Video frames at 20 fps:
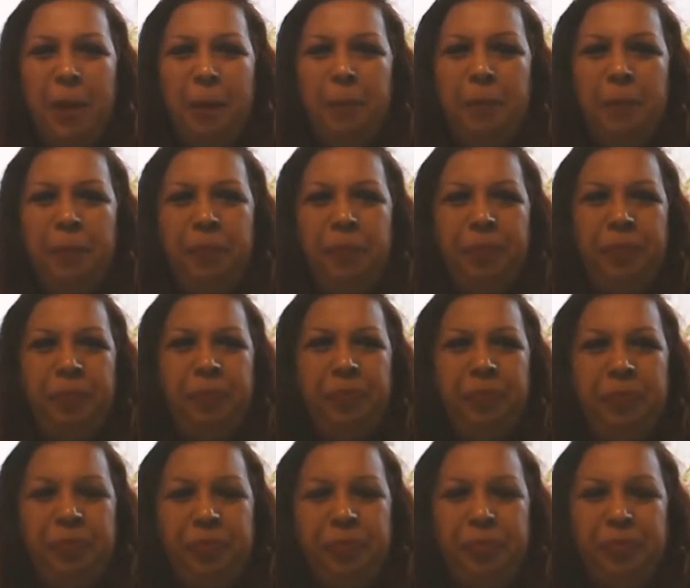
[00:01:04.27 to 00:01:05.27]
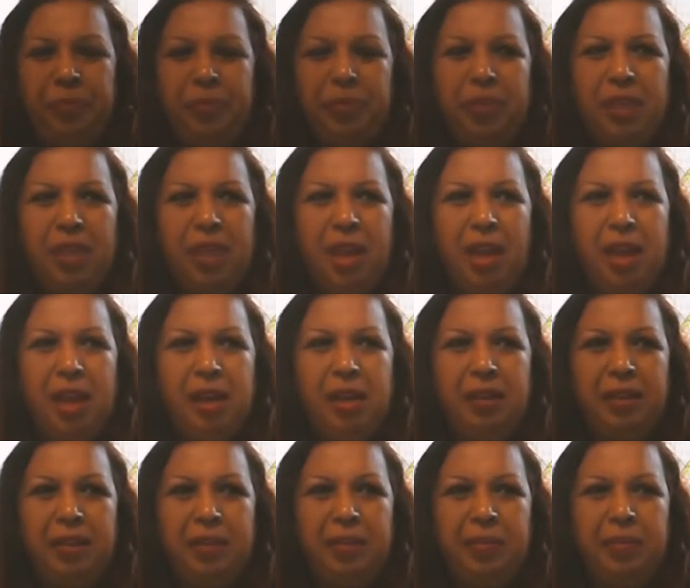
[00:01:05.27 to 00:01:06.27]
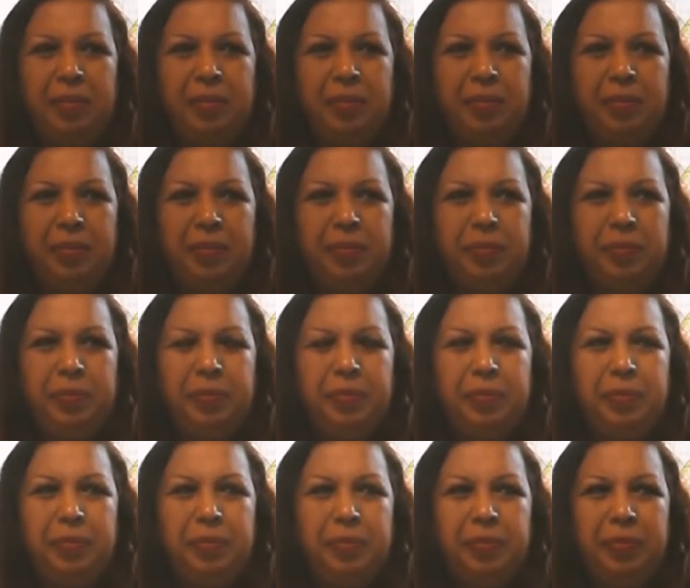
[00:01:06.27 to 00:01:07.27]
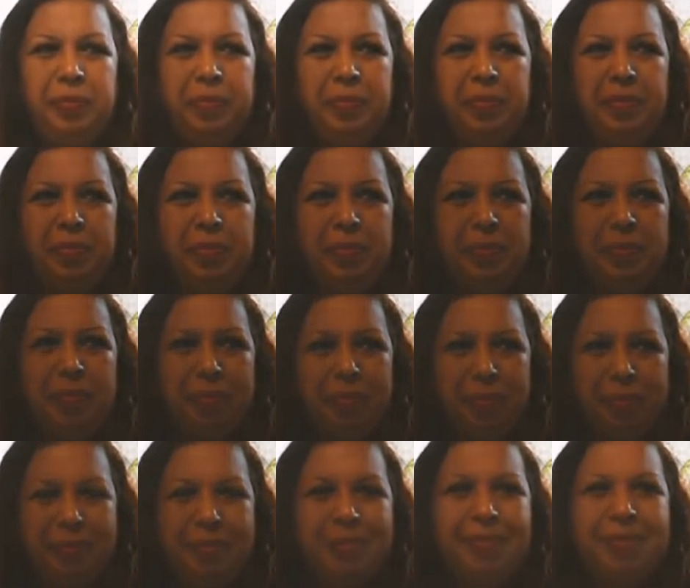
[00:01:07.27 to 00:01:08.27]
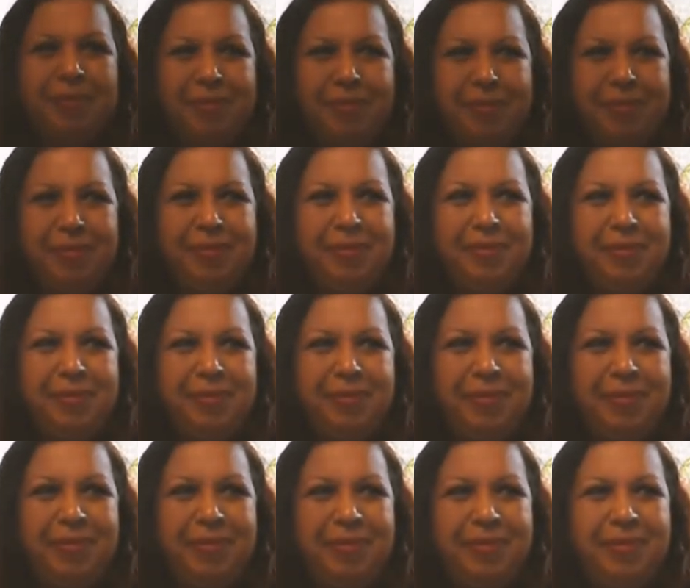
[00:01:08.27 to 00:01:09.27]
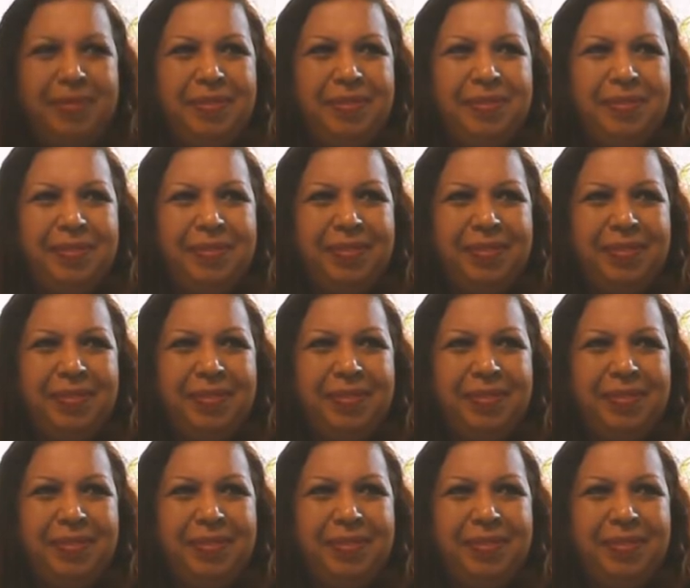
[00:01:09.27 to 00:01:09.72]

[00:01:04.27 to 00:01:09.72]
(silent)